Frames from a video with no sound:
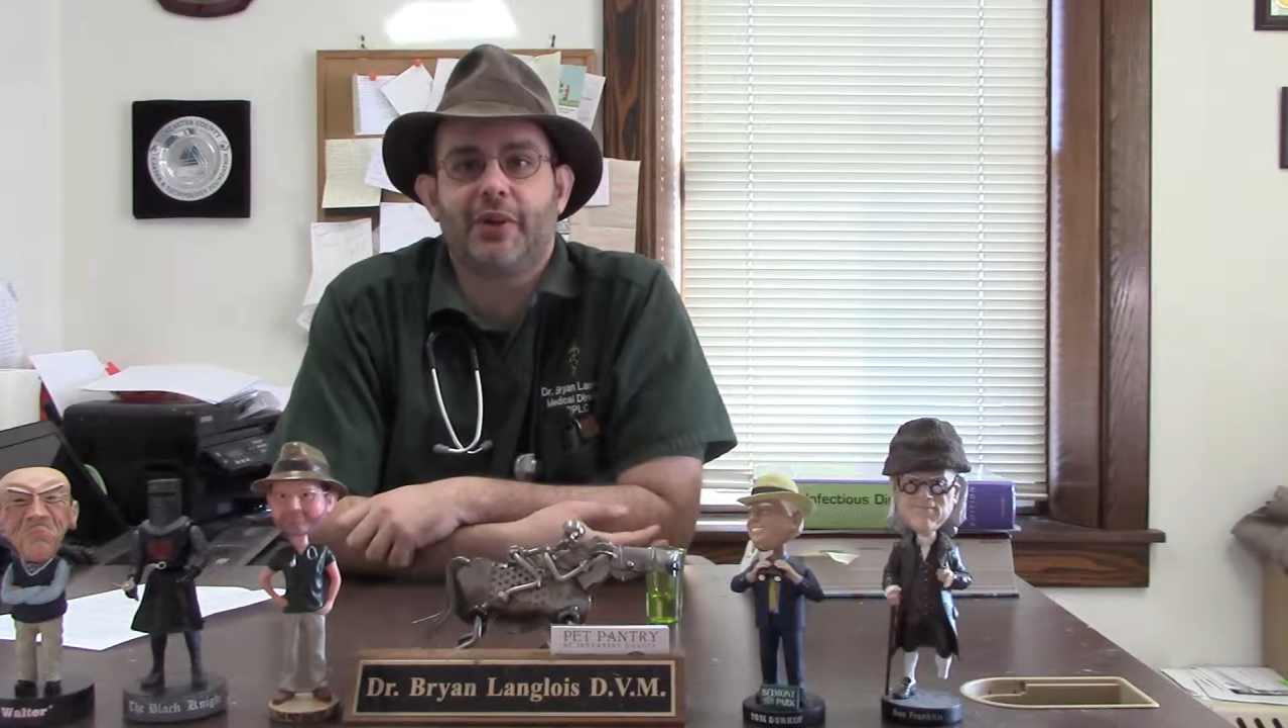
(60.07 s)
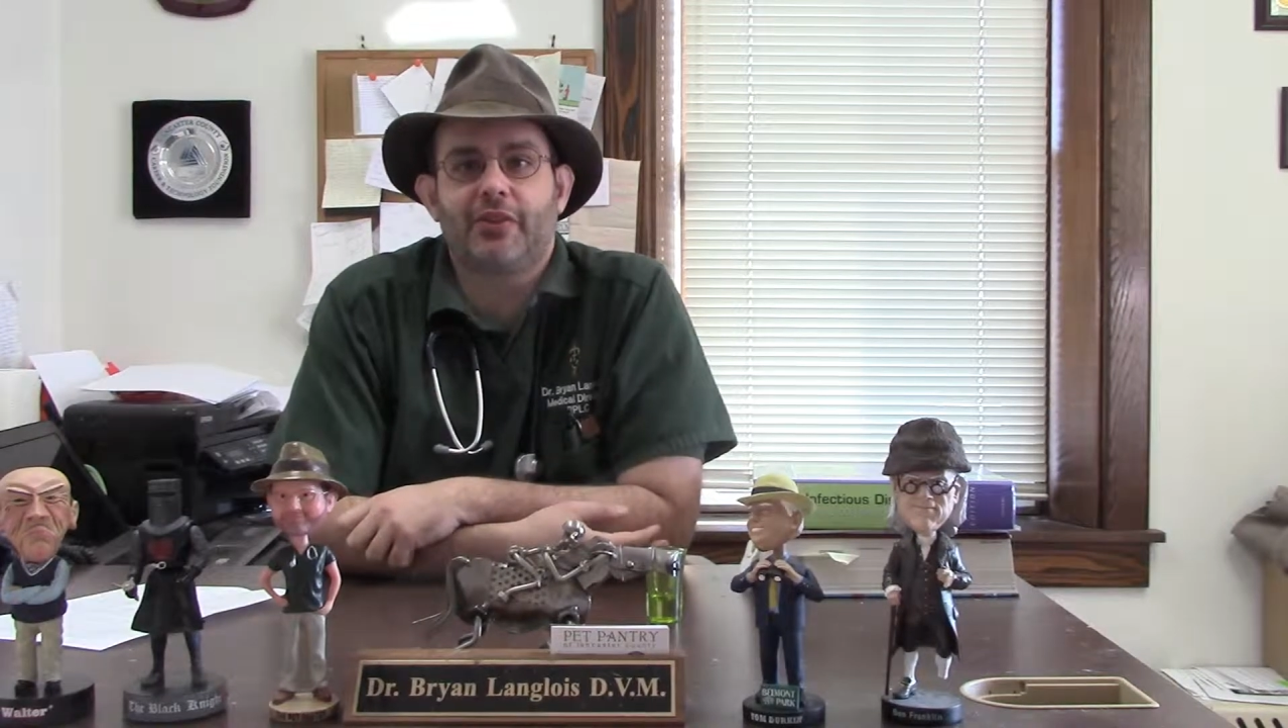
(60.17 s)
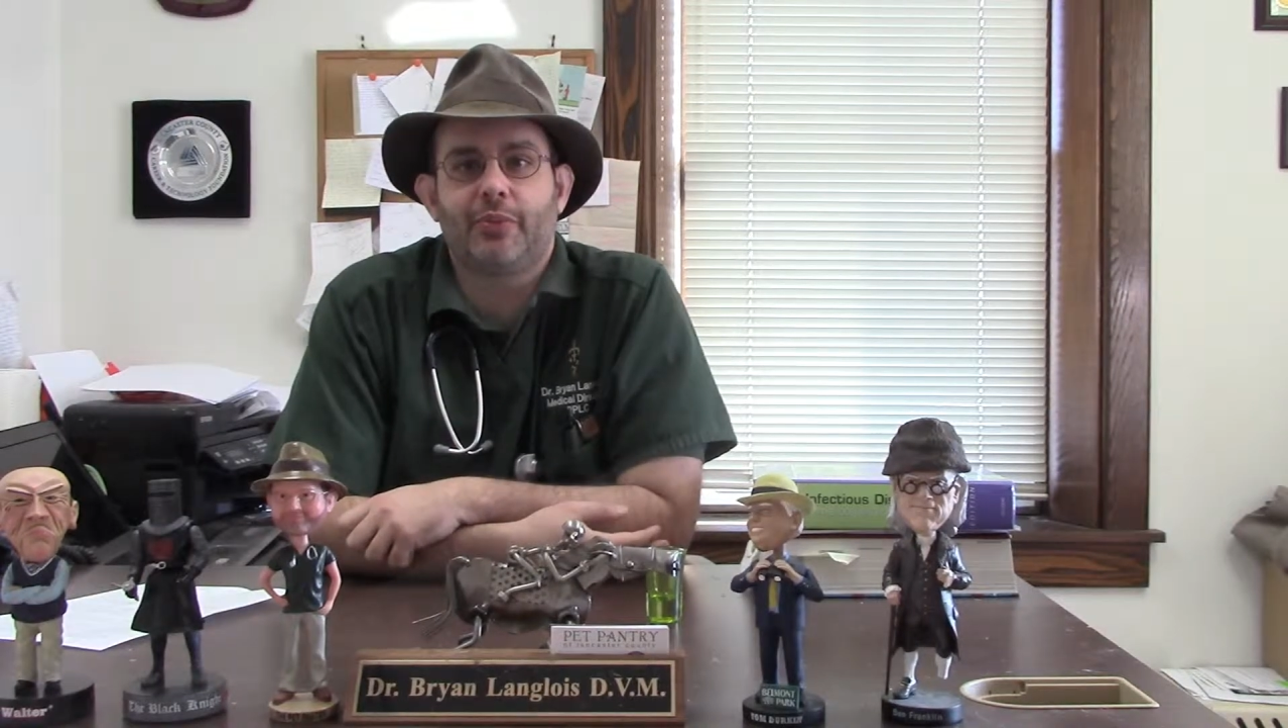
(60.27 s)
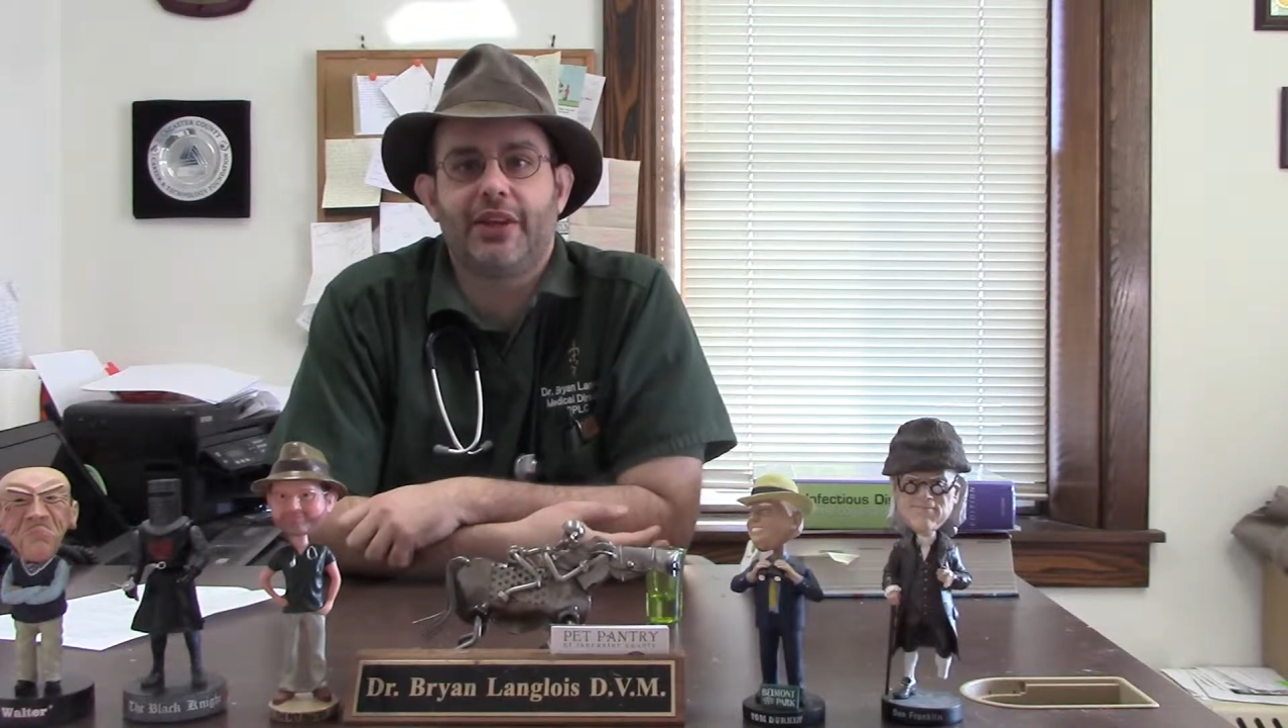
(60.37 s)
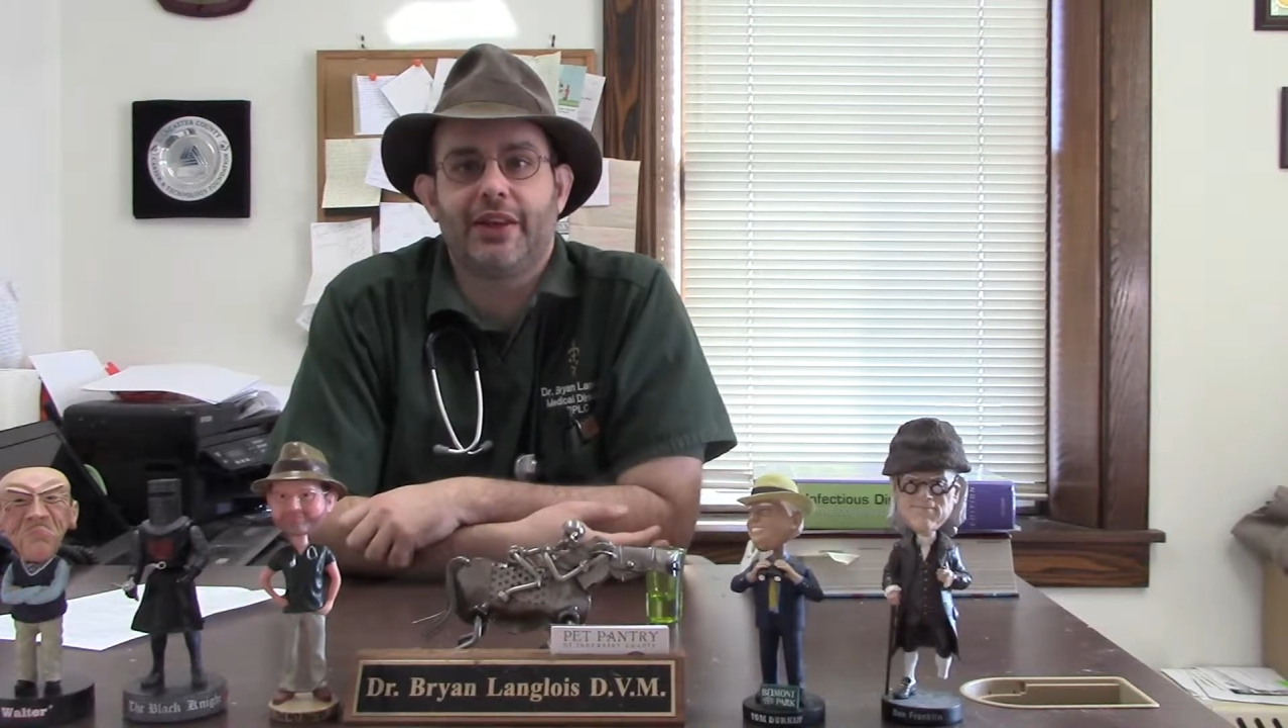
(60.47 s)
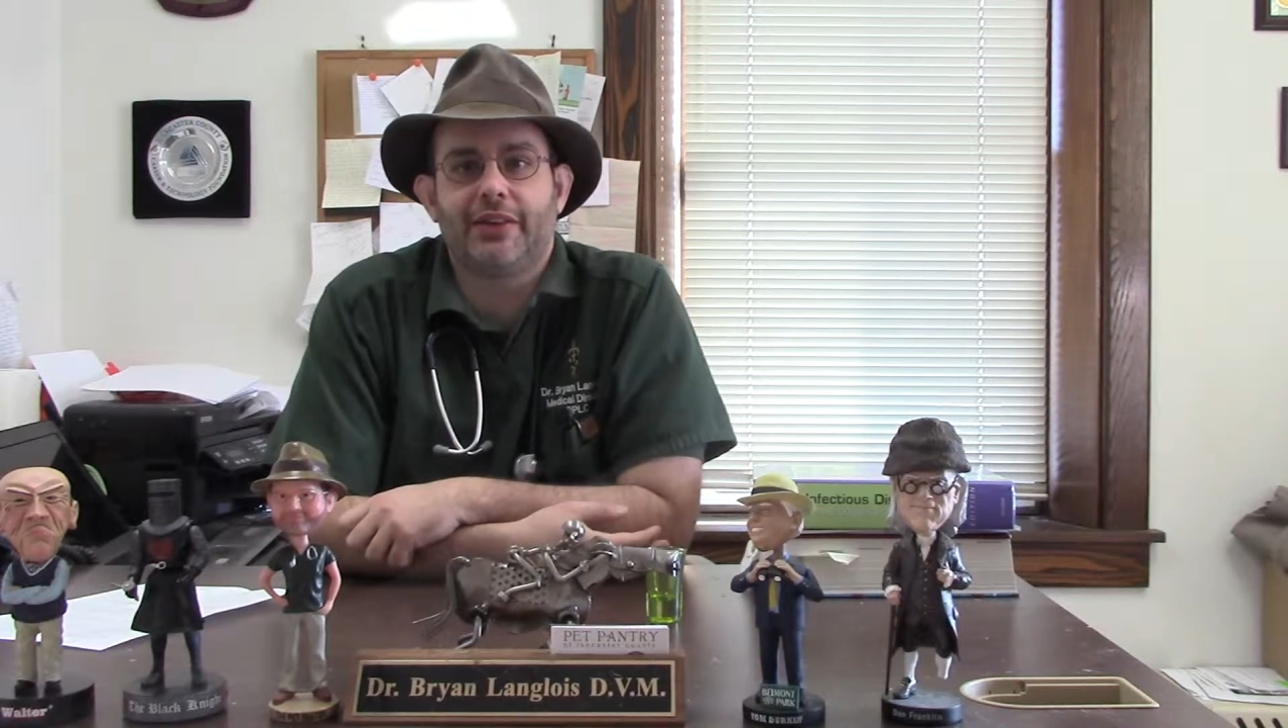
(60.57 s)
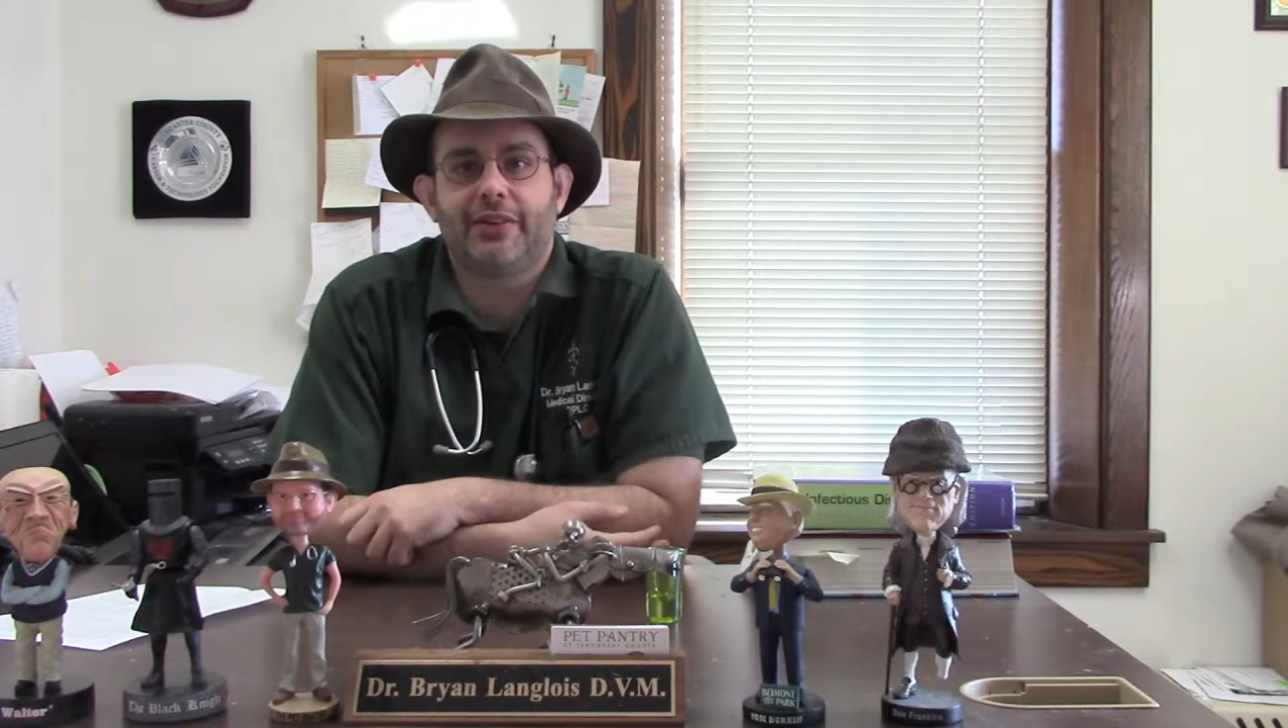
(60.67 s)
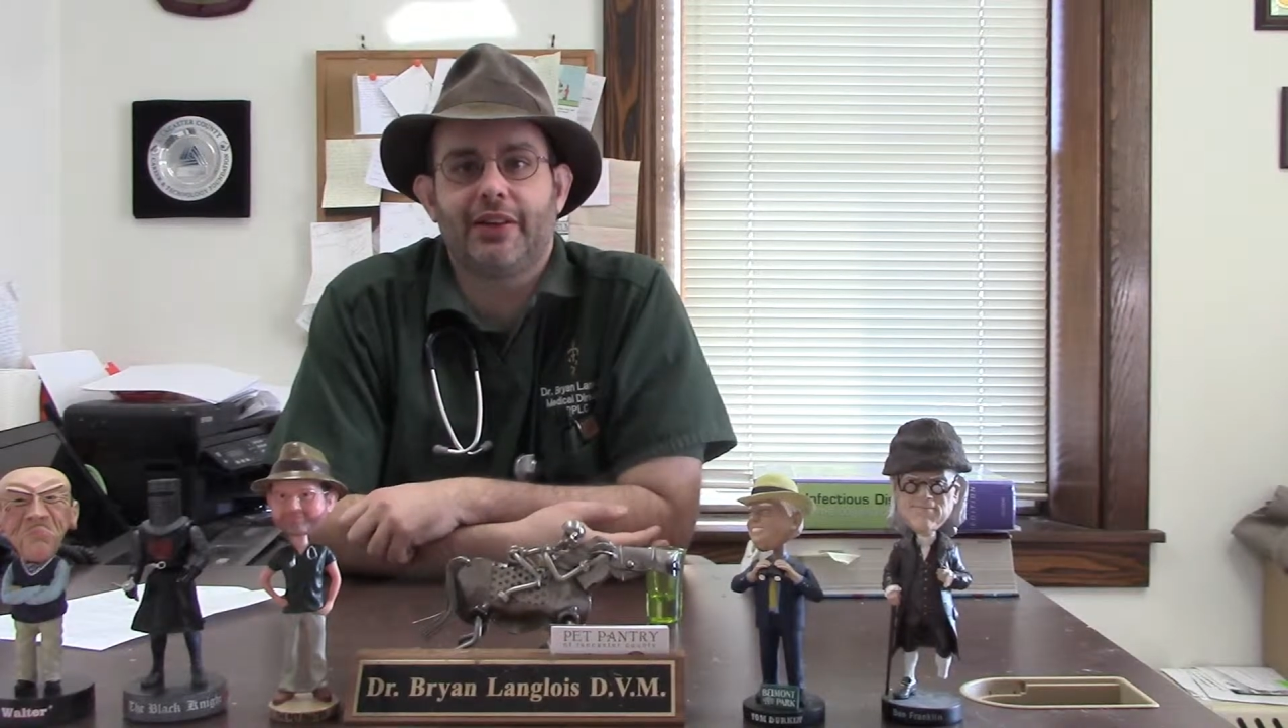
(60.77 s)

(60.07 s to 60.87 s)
past weekend